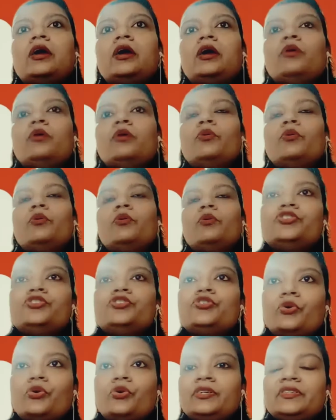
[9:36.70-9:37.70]
are you
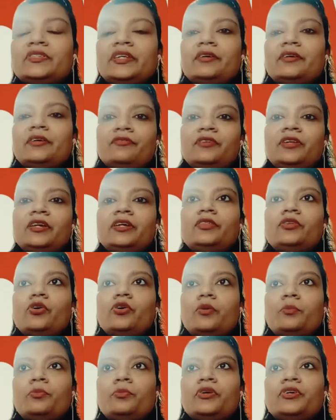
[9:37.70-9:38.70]
ensuring safety in the
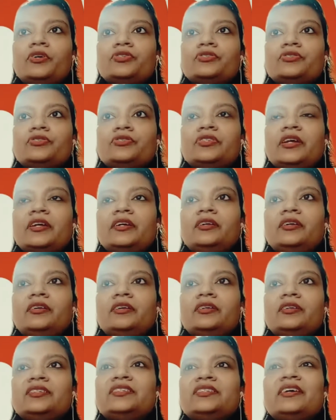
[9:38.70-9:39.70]
operations, and
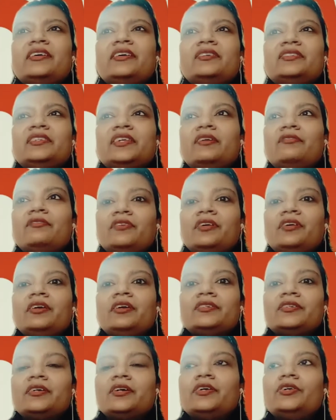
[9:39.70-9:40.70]
is there a safety
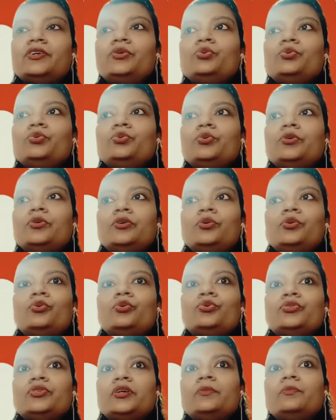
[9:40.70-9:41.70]
hazard to a
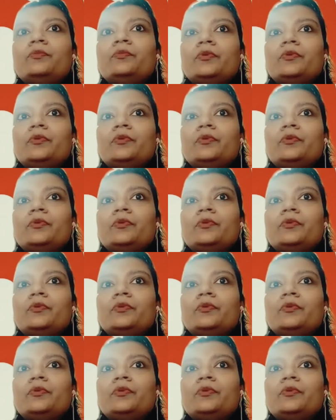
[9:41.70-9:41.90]
doorstep